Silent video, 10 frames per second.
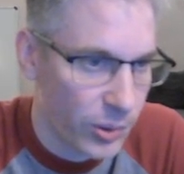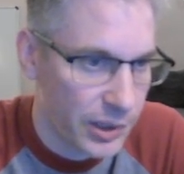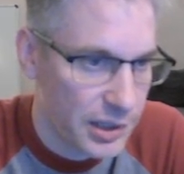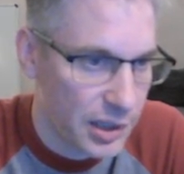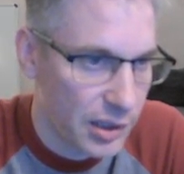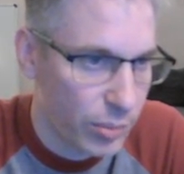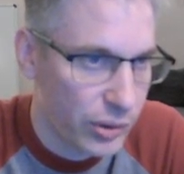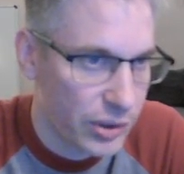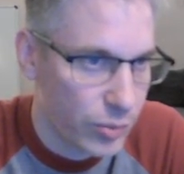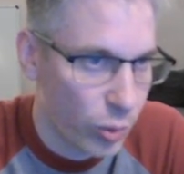He's going to put
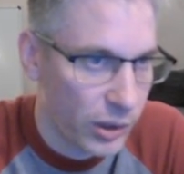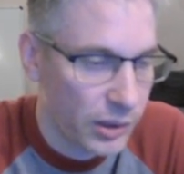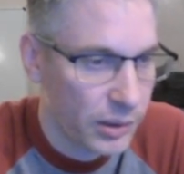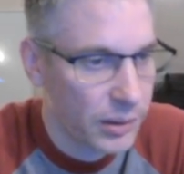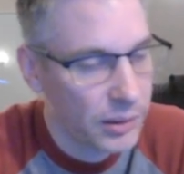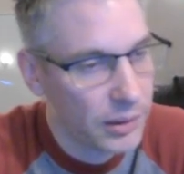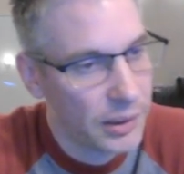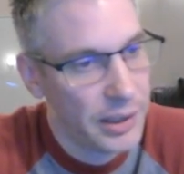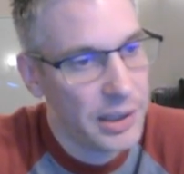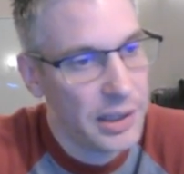his rook
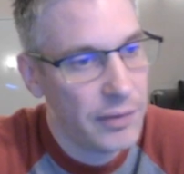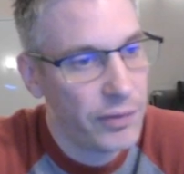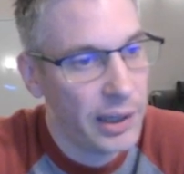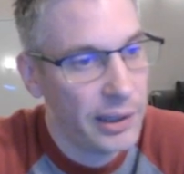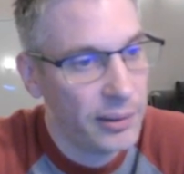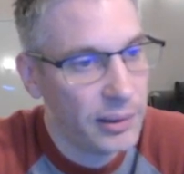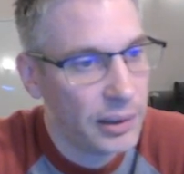on the e file,